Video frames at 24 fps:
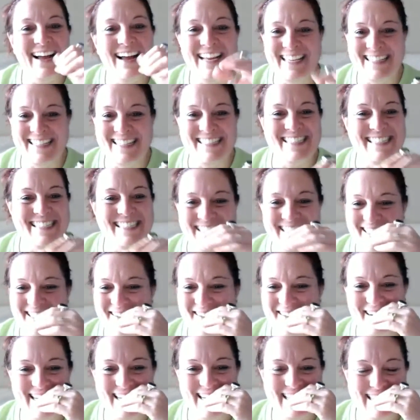I can see
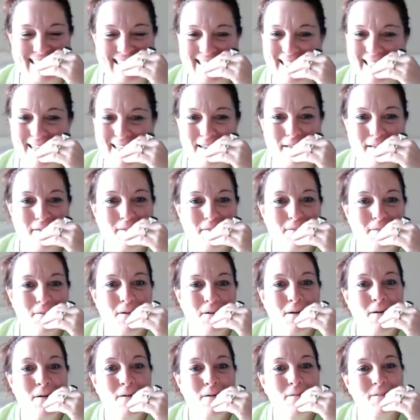you. I can see.
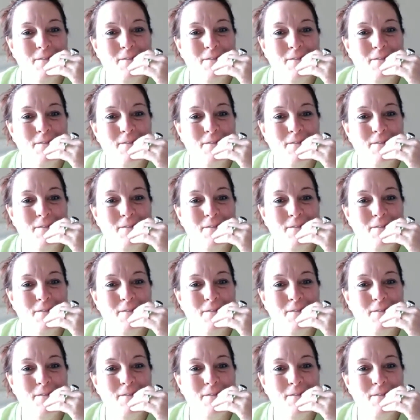Okay.